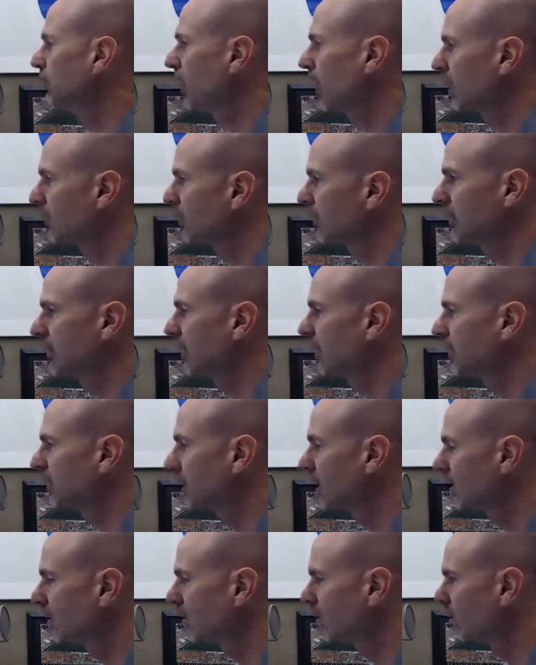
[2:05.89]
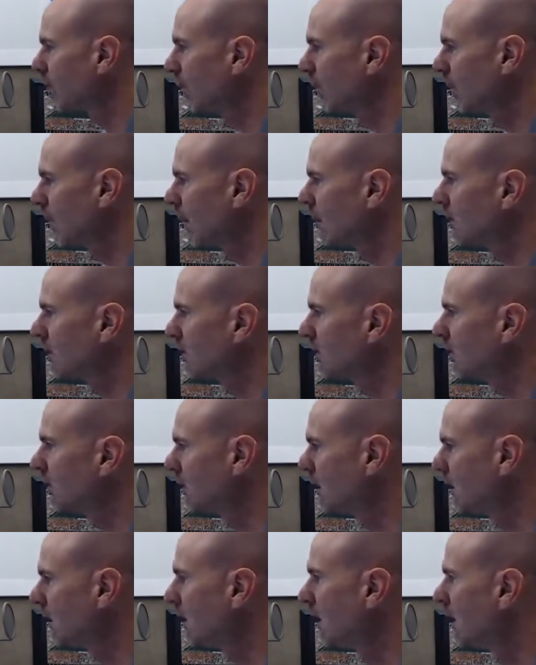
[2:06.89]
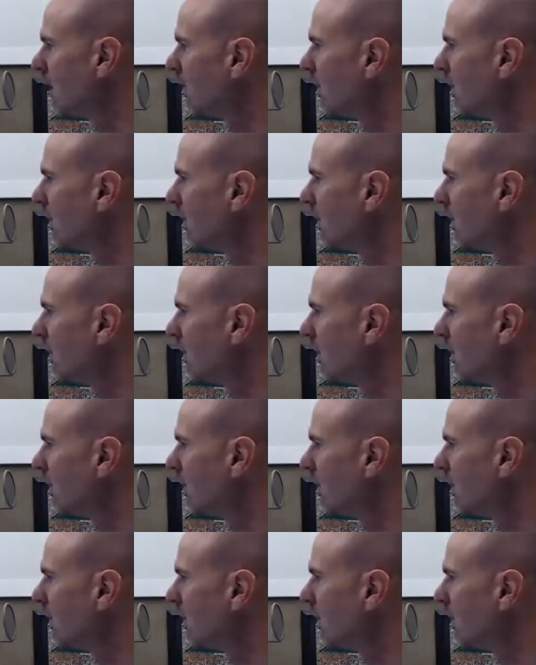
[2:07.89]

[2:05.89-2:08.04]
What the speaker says: I always said, more power to you.